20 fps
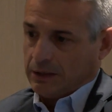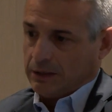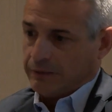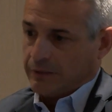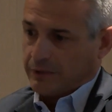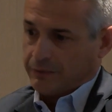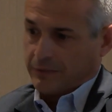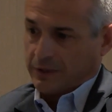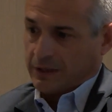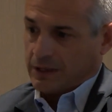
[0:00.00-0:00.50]

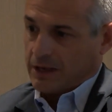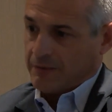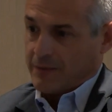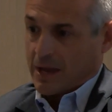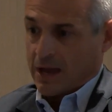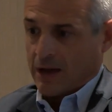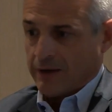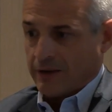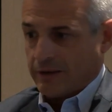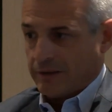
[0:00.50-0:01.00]
when we came
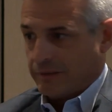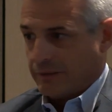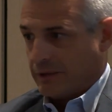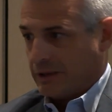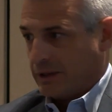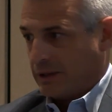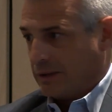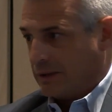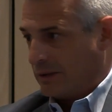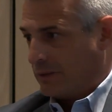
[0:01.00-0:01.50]
out and
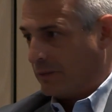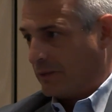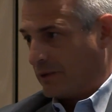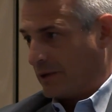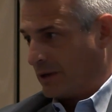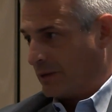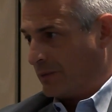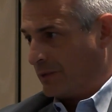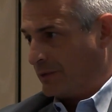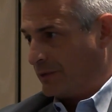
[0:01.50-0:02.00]
we were
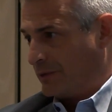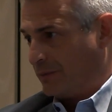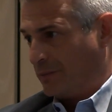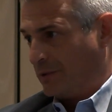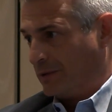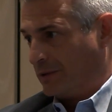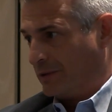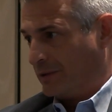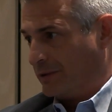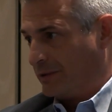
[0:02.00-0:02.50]
able to
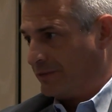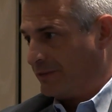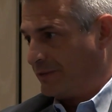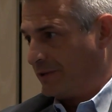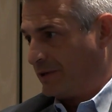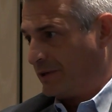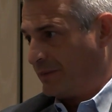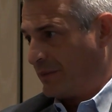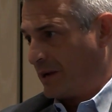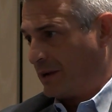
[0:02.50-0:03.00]
build a
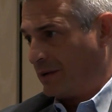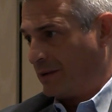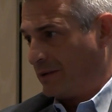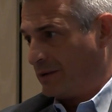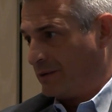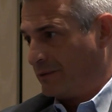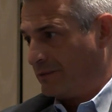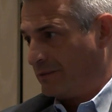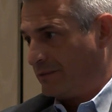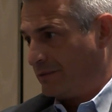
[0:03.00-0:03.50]
fair
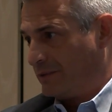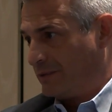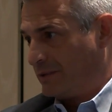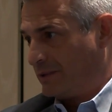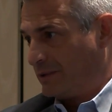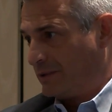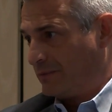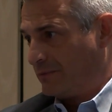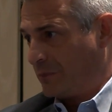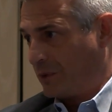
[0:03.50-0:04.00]
amount
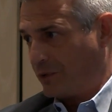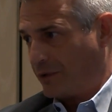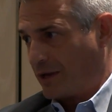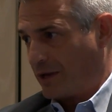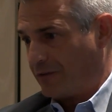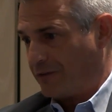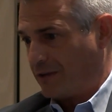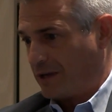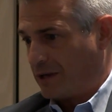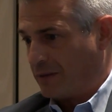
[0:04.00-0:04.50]
of
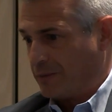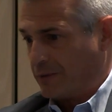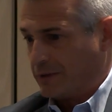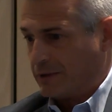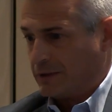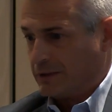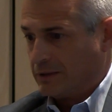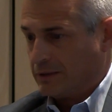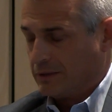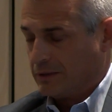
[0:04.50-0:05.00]

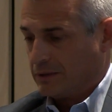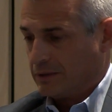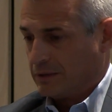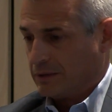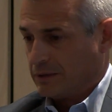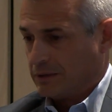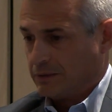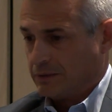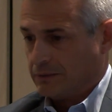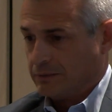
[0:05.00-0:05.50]
multifamily
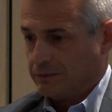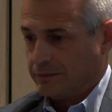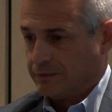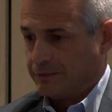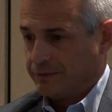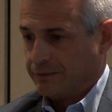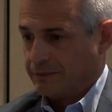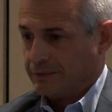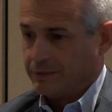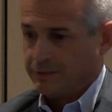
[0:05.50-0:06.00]

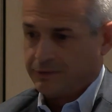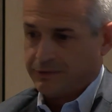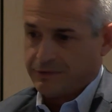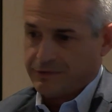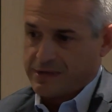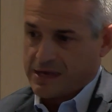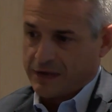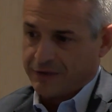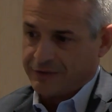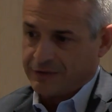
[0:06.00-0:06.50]
in
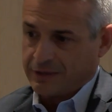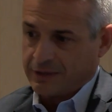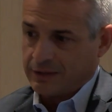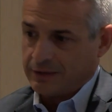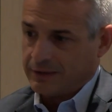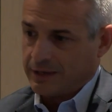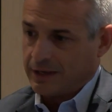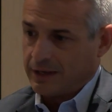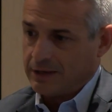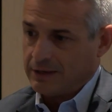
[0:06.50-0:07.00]

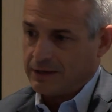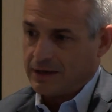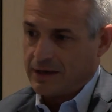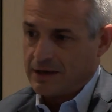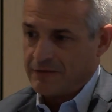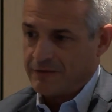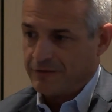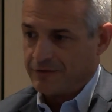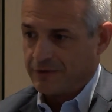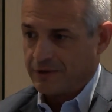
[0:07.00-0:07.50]
2010
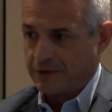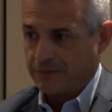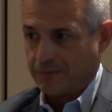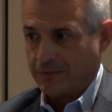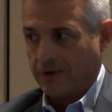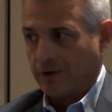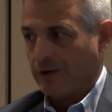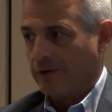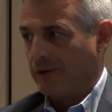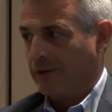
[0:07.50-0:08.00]

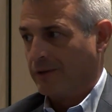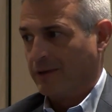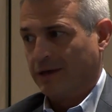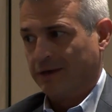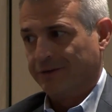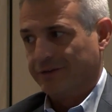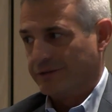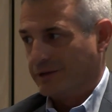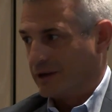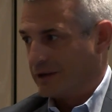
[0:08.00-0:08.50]
timeframe. All of
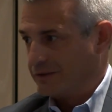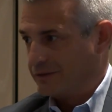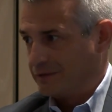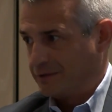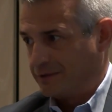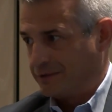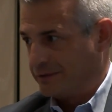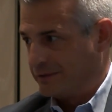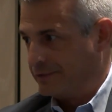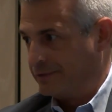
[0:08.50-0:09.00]
that stuff
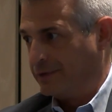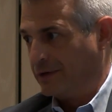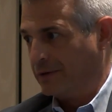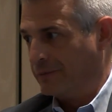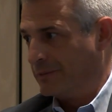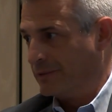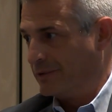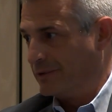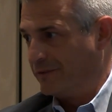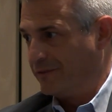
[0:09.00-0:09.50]
has
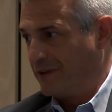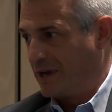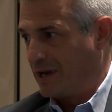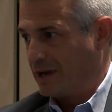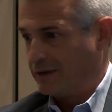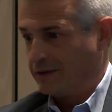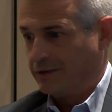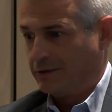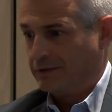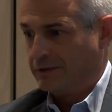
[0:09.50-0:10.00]
doubled in
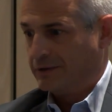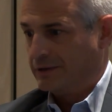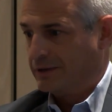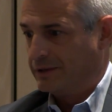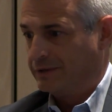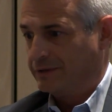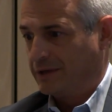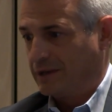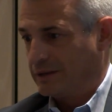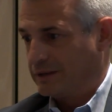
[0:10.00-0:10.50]
value,
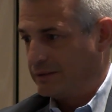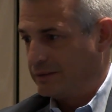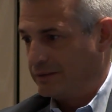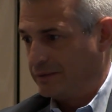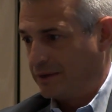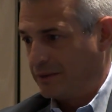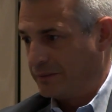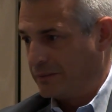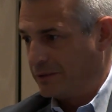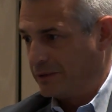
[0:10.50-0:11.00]
has had
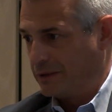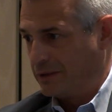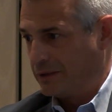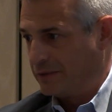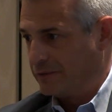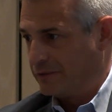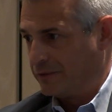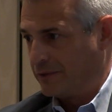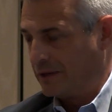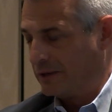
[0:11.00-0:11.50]
doubling
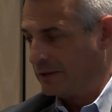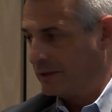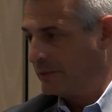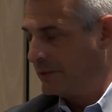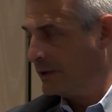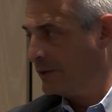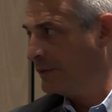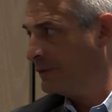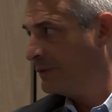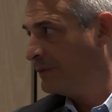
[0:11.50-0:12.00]
of rent
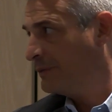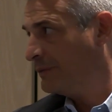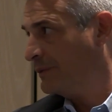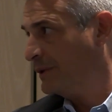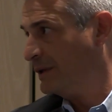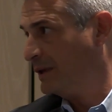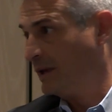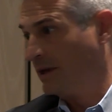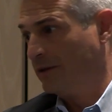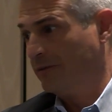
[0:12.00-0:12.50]
growth.
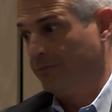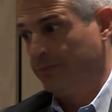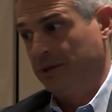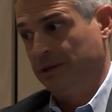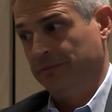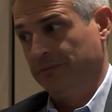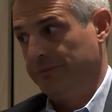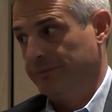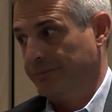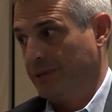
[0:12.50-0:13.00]
We have
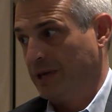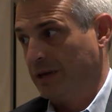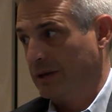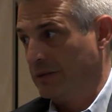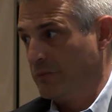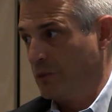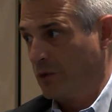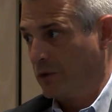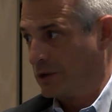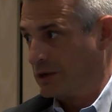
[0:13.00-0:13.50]
been
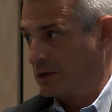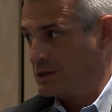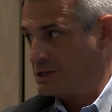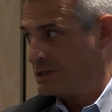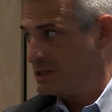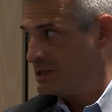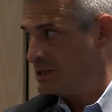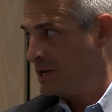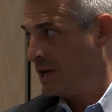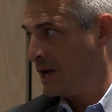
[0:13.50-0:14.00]
paying
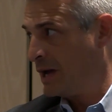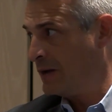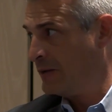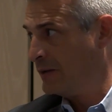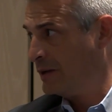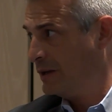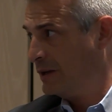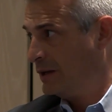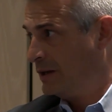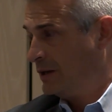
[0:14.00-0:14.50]
mortgages
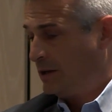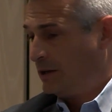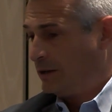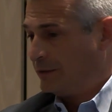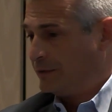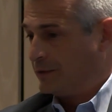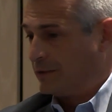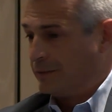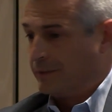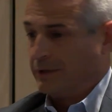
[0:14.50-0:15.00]
down.
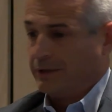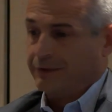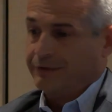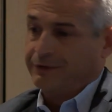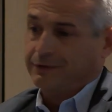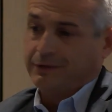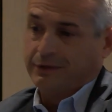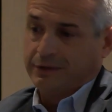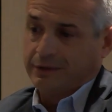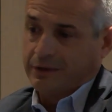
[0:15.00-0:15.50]
So we're
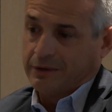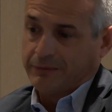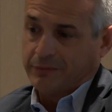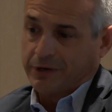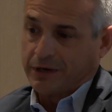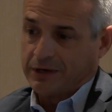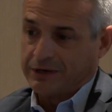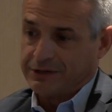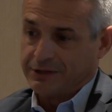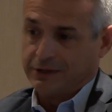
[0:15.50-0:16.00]
sitting on
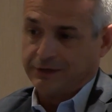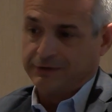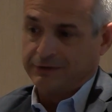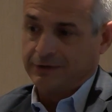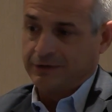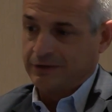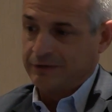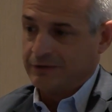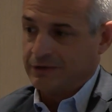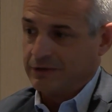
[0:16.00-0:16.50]
projects
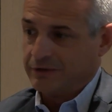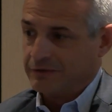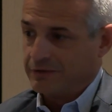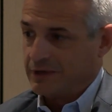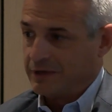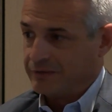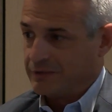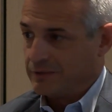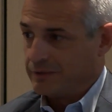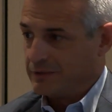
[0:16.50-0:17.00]
that even if we
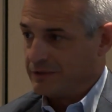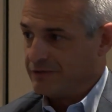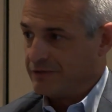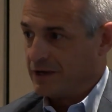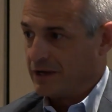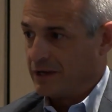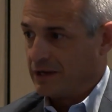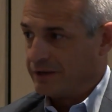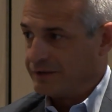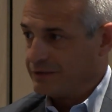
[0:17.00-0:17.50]
have to
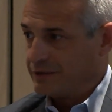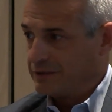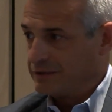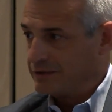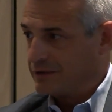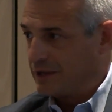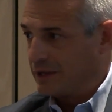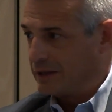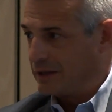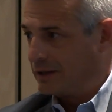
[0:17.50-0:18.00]
refinance at
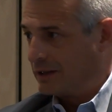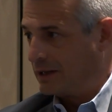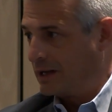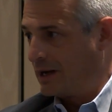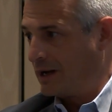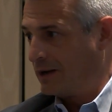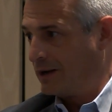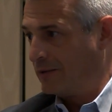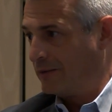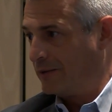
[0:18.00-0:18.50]
slightly
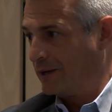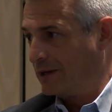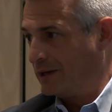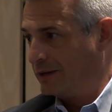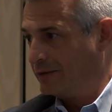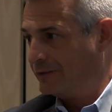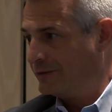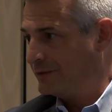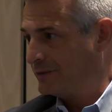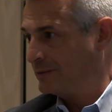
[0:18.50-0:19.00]
higher
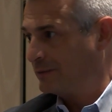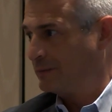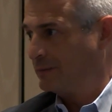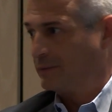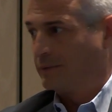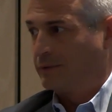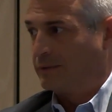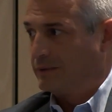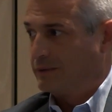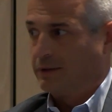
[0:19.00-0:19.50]
rates,
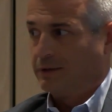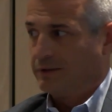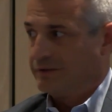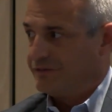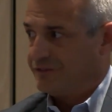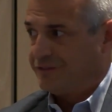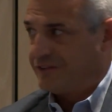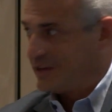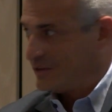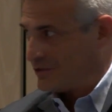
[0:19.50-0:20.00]
it
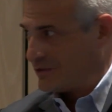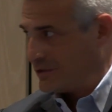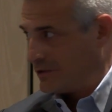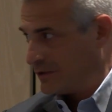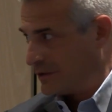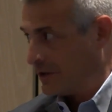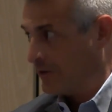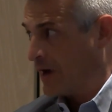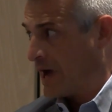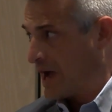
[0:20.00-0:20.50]
fits your
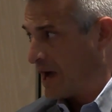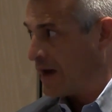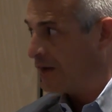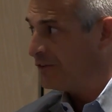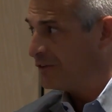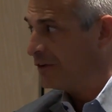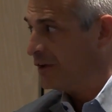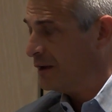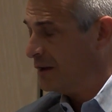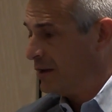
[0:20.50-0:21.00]
graph.